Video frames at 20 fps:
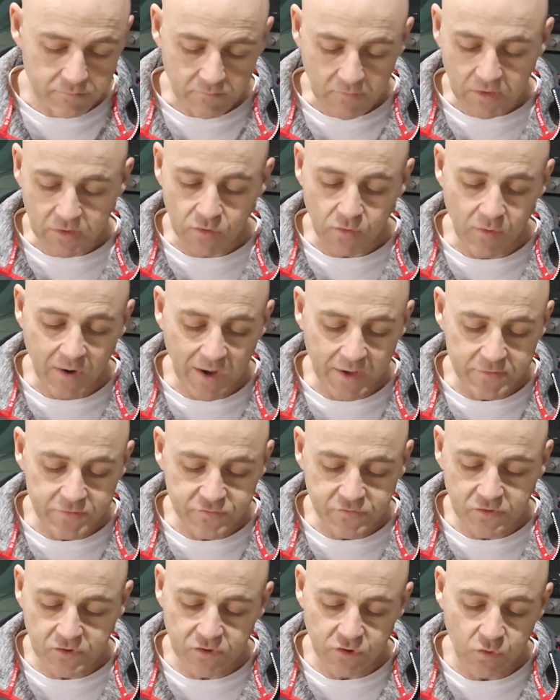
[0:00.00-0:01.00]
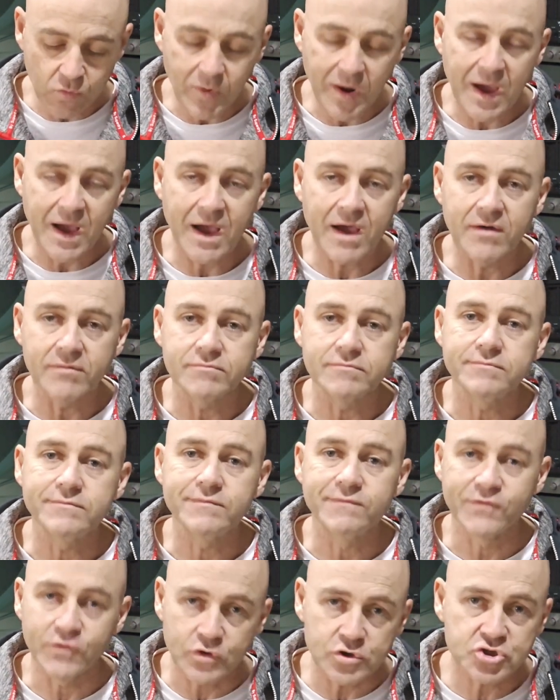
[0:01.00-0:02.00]
UHQR
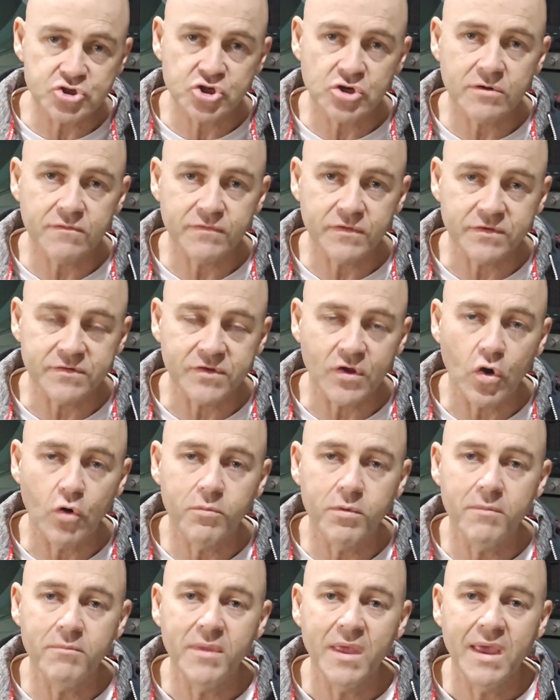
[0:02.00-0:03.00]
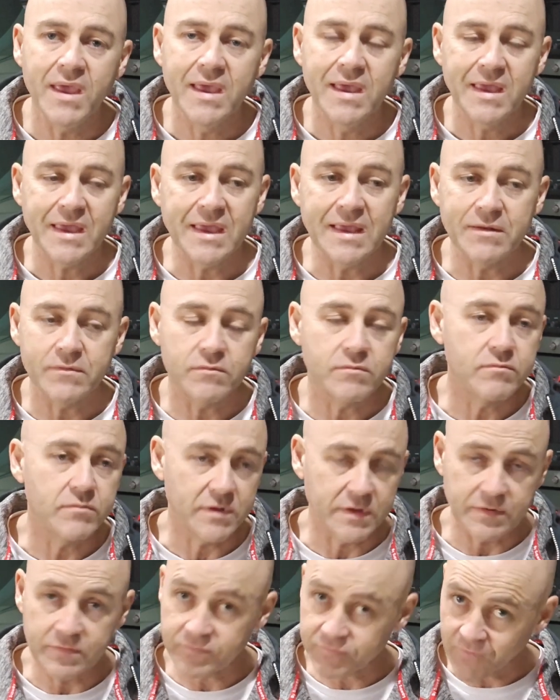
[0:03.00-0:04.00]
version of this album. It,
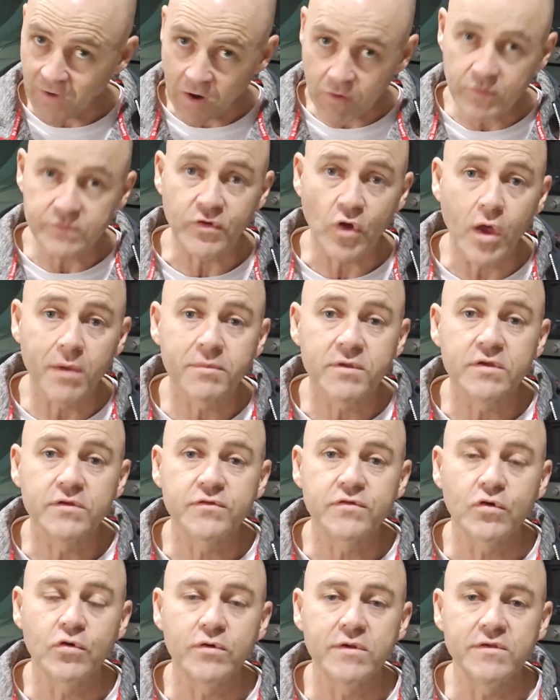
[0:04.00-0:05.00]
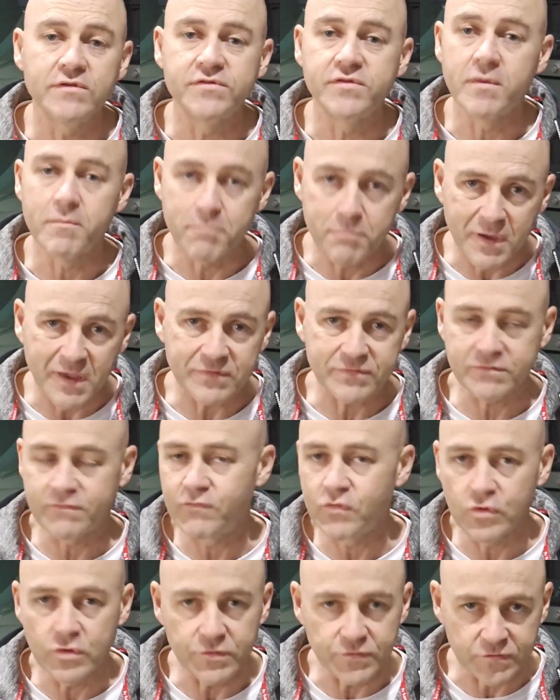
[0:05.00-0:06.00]
as far as I'm concerned, is the best
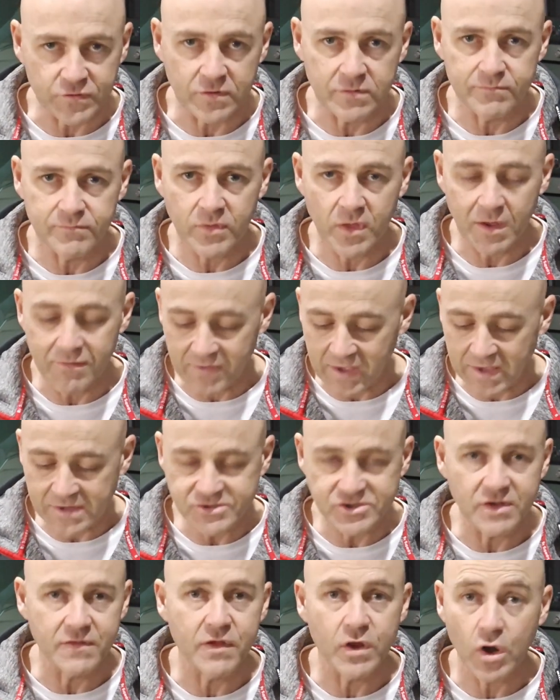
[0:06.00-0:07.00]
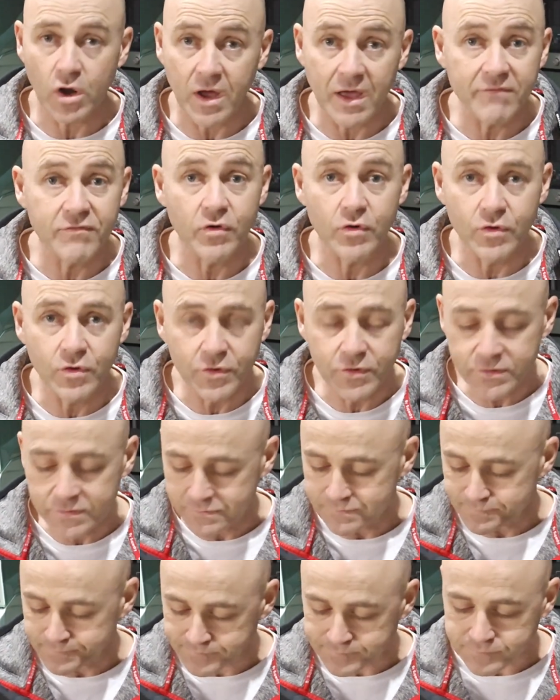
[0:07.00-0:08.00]
version of Aja that I've heard,
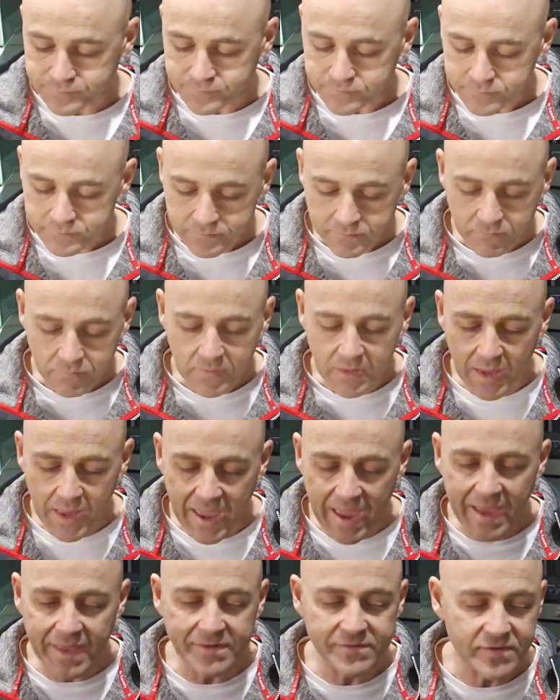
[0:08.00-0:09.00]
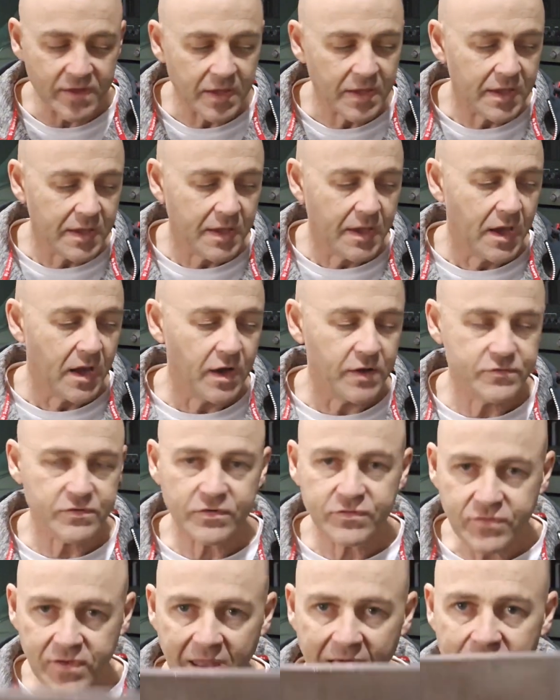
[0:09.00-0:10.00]
and I
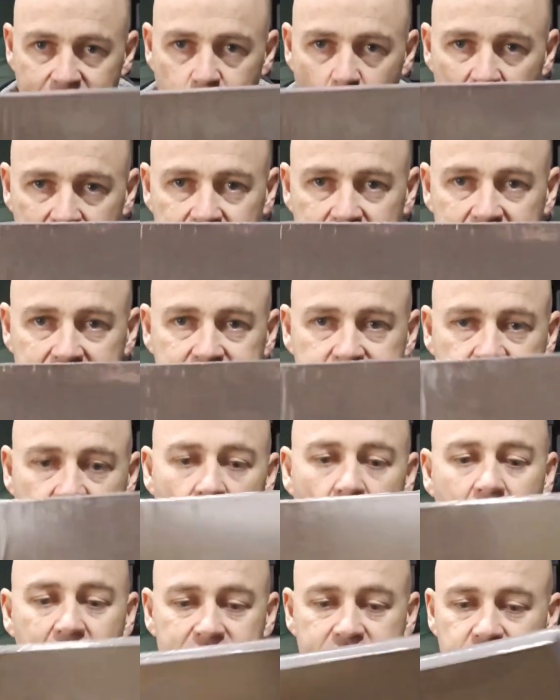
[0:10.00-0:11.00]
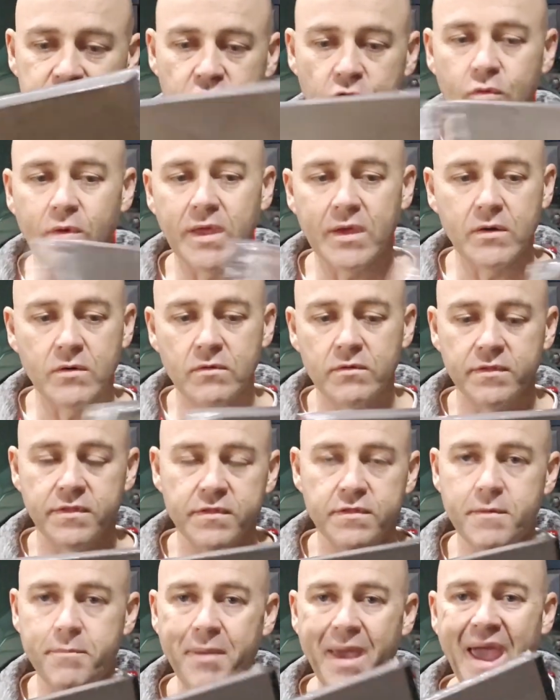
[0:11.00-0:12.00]
just love what these guys are doing.
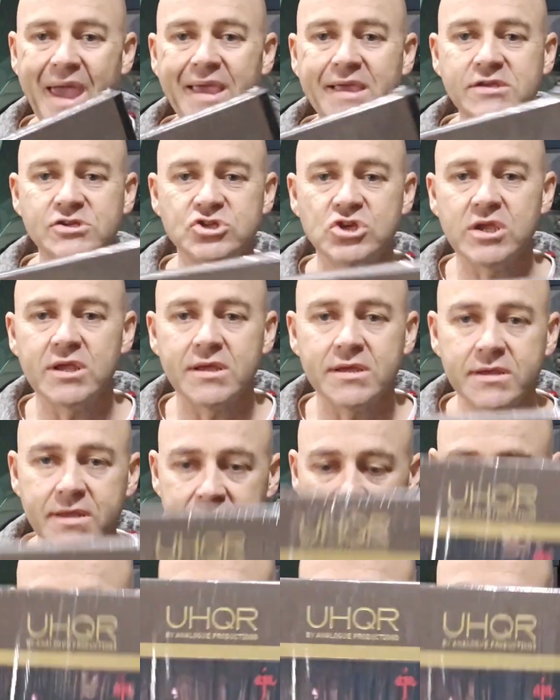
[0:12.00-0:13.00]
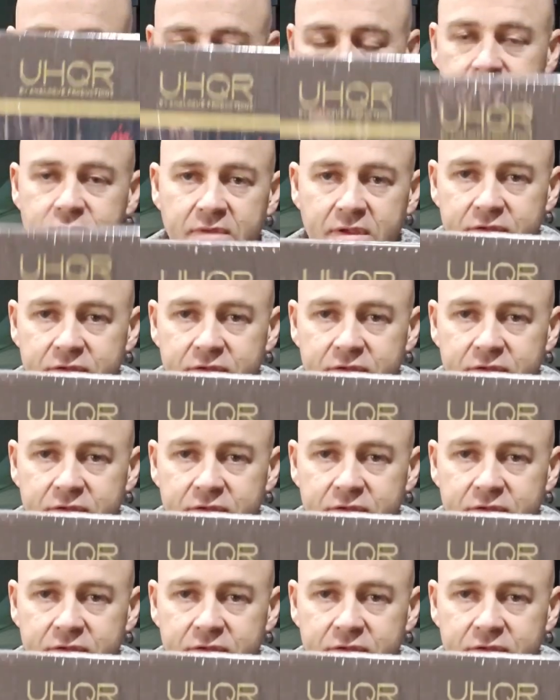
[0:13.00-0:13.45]
The packaging is